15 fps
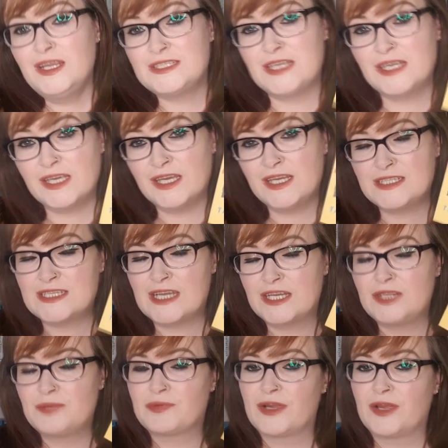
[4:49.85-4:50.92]
Take a Hint
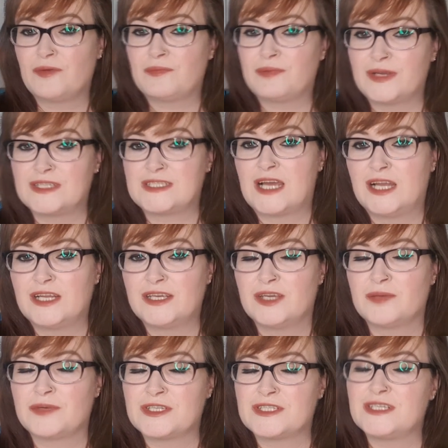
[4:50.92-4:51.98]
Dani Brown by Talia
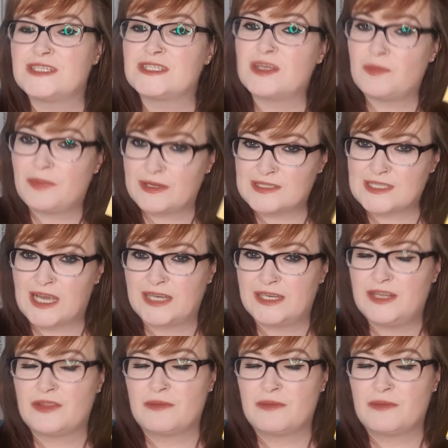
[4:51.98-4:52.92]
Hibbert is about Dani,